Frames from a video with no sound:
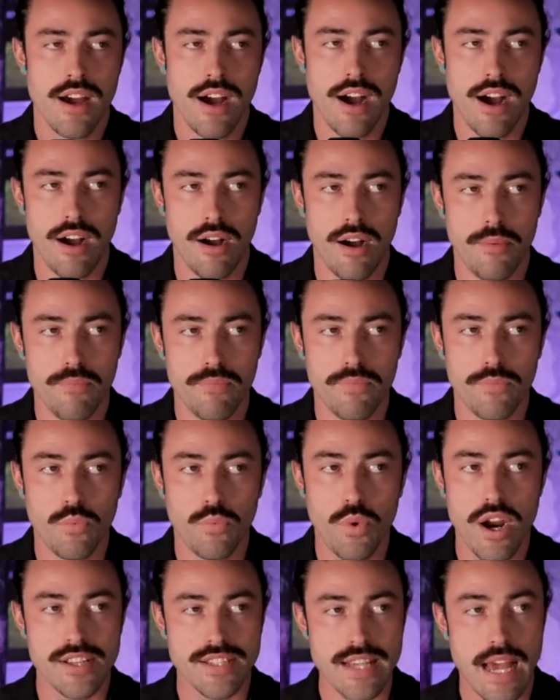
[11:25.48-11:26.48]
Um,
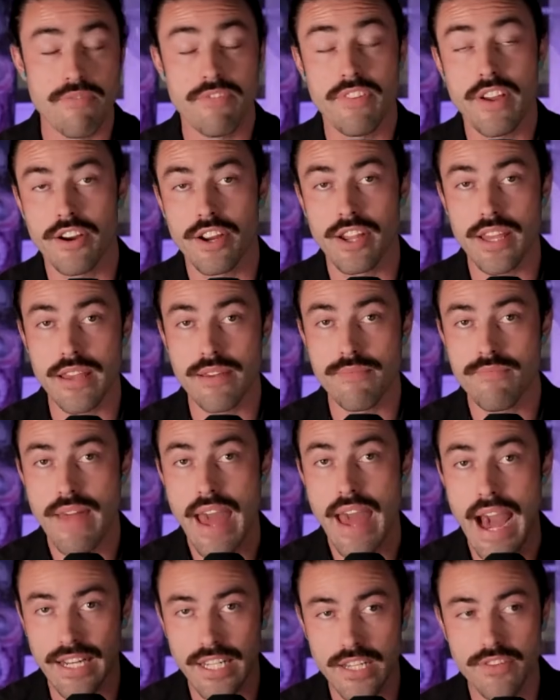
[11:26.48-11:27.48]
whereas I'm very
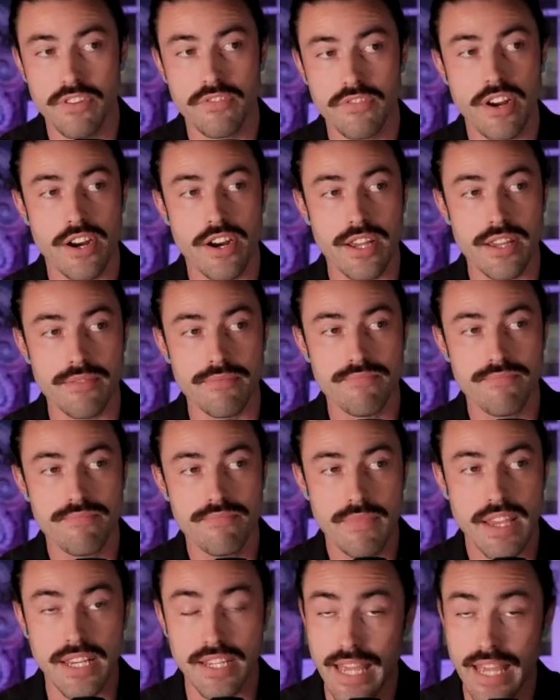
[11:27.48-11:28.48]
active and very
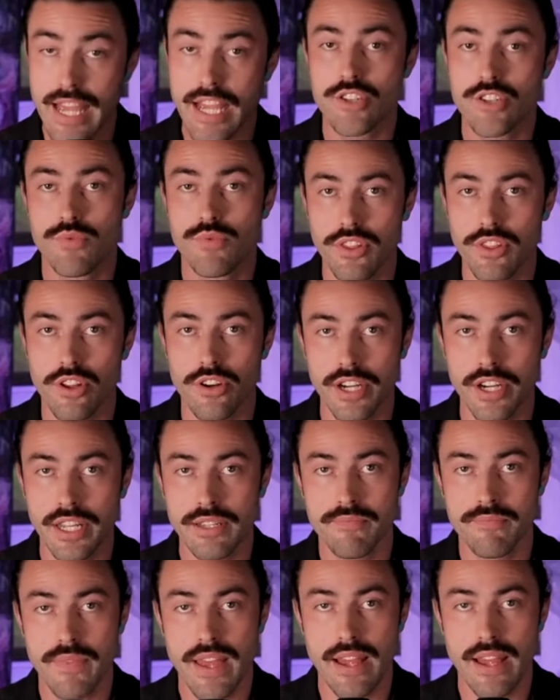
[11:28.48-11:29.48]
engaged with
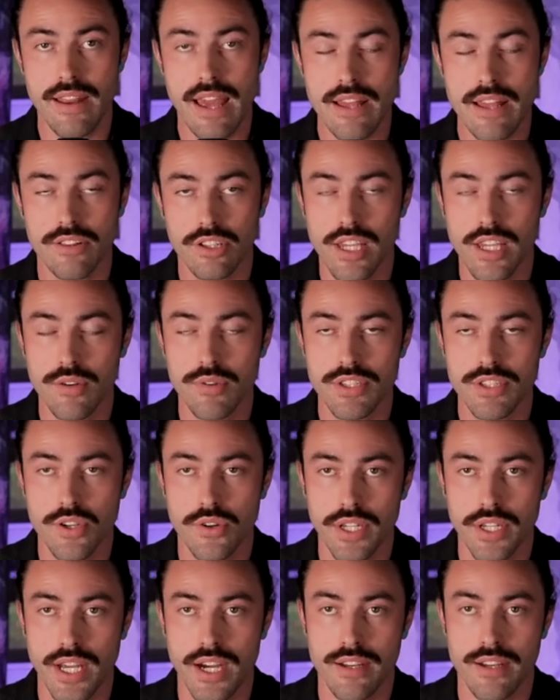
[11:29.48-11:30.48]
learning and, and looking at what's
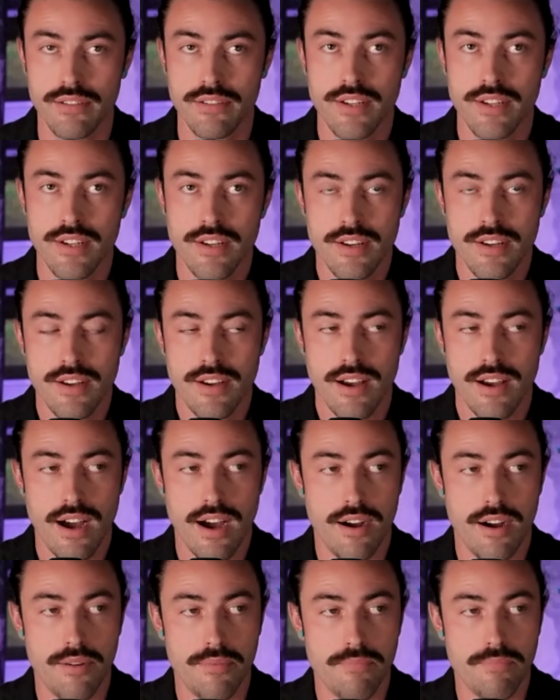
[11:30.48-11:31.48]
going on.
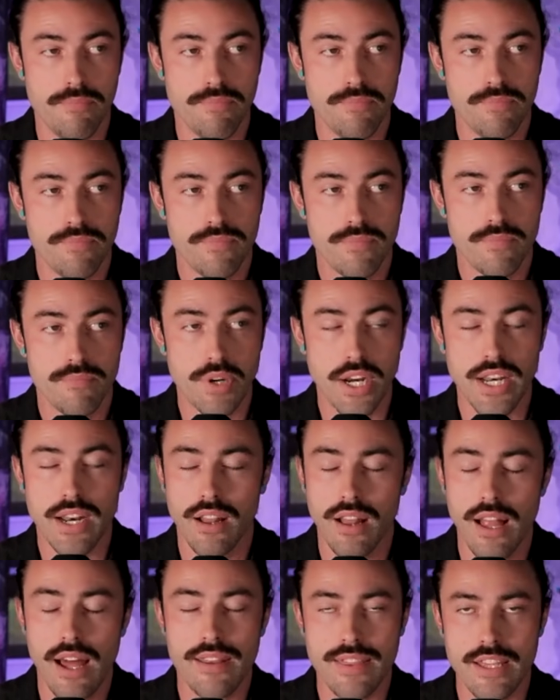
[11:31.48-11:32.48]
Um, but on
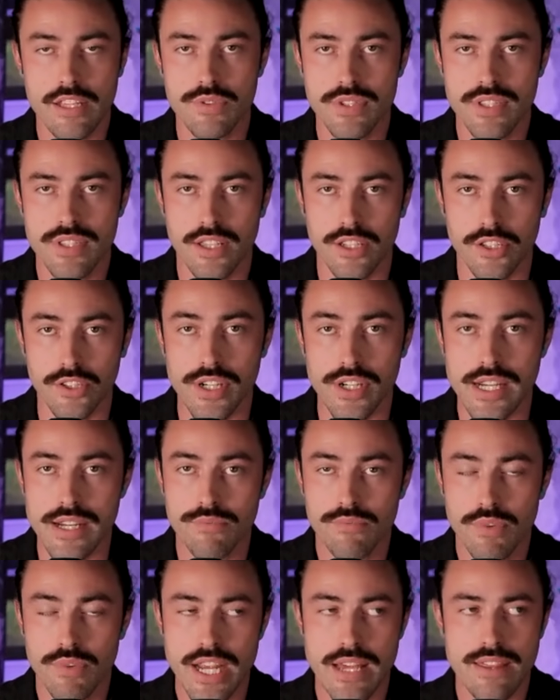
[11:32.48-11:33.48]
a lot of things we still agree,
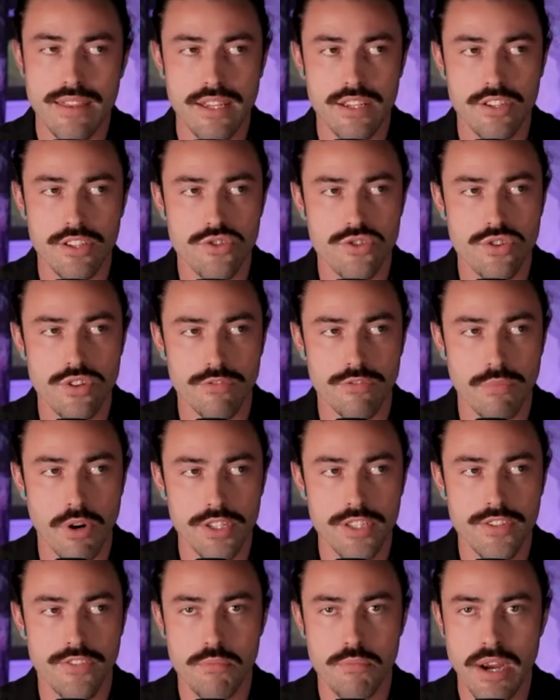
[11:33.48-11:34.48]
which I think is true of
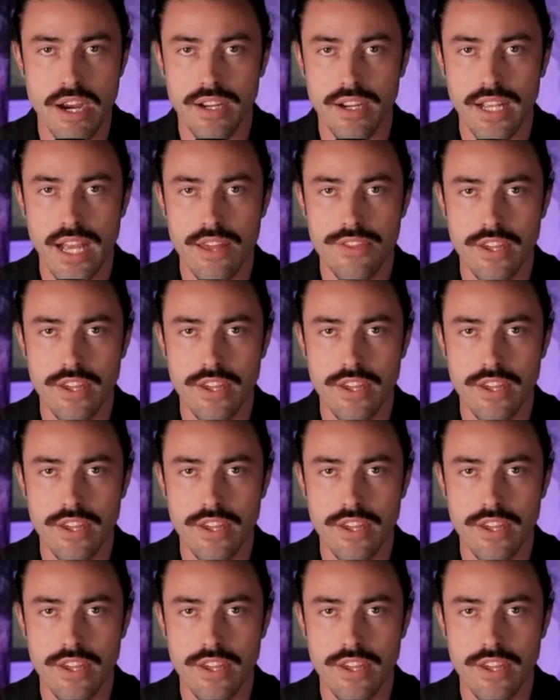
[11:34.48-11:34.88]
most of America.